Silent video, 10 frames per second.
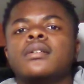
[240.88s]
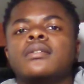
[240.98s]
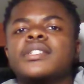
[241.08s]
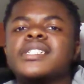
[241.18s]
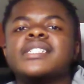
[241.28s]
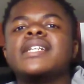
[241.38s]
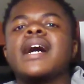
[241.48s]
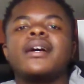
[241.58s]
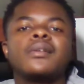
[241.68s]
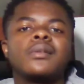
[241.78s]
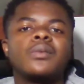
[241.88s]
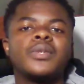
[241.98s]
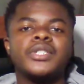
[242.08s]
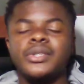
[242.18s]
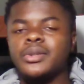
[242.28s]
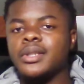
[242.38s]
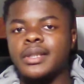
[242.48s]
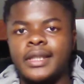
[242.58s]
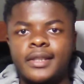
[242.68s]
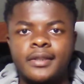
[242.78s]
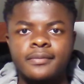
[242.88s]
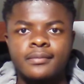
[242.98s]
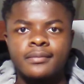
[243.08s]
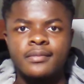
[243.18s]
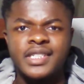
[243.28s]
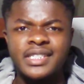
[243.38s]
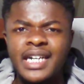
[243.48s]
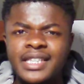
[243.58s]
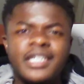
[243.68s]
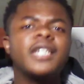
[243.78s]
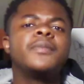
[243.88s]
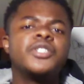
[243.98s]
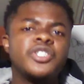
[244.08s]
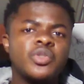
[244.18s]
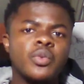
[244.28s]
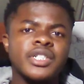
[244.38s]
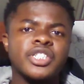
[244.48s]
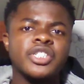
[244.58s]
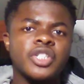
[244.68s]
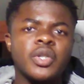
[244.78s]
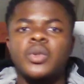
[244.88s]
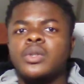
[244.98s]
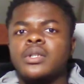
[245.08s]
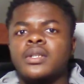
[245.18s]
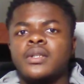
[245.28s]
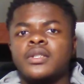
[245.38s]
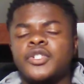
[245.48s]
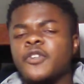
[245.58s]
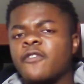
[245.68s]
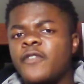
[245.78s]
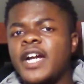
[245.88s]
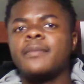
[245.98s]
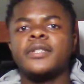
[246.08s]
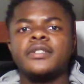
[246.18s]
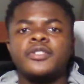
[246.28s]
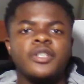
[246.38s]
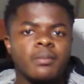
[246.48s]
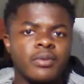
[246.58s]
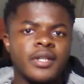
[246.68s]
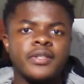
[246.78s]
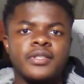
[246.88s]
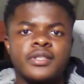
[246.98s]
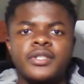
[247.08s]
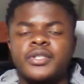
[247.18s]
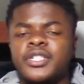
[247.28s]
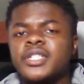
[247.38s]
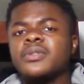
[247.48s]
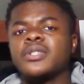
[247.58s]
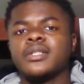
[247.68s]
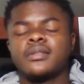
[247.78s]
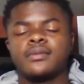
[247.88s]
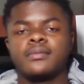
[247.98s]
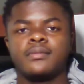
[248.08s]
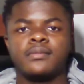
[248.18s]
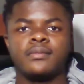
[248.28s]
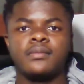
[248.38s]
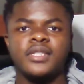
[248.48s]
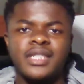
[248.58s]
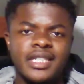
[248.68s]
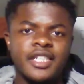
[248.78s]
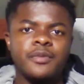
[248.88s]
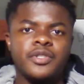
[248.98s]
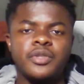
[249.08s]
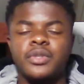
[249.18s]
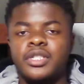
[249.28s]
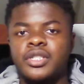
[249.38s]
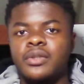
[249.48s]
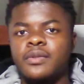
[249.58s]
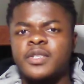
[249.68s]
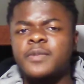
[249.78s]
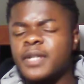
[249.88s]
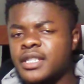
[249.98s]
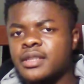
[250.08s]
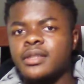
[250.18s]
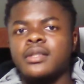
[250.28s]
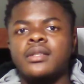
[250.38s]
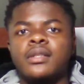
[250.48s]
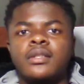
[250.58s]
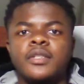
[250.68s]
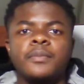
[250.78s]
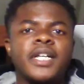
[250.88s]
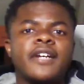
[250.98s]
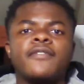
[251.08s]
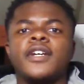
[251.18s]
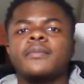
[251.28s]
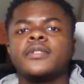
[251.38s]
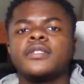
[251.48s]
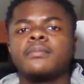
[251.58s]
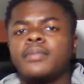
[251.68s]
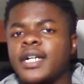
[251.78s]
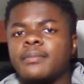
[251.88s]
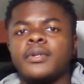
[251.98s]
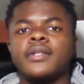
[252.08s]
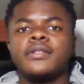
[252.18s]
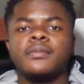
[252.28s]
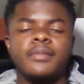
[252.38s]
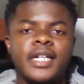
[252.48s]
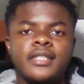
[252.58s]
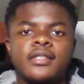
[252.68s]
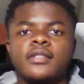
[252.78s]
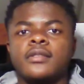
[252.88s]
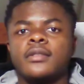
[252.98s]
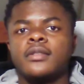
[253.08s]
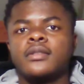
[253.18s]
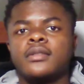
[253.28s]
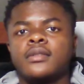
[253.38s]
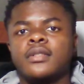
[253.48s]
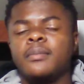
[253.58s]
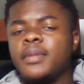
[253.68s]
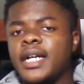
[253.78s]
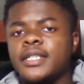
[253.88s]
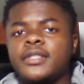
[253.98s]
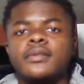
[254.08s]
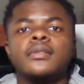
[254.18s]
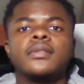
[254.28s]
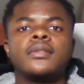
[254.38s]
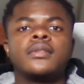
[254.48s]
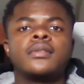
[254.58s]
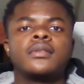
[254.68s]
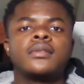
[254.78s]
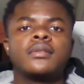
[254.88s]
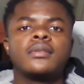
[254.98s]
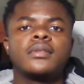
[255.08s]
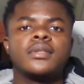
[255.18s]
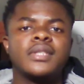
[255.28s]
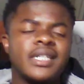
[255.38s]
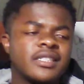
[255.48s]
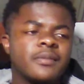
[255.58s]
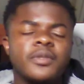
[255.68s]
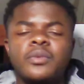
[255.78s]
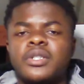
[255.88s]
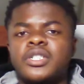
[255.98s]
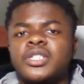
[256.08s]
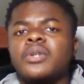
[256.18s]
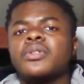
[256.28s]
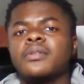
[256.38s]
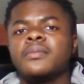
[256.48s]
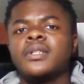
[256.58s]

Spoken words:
This is not what it should look like. This is not the images you want to show to your family, to your brothers, to your children. It's not the images you want to show them, especially to black families and black brothers and black sisters and black children. It's not something you want to show them.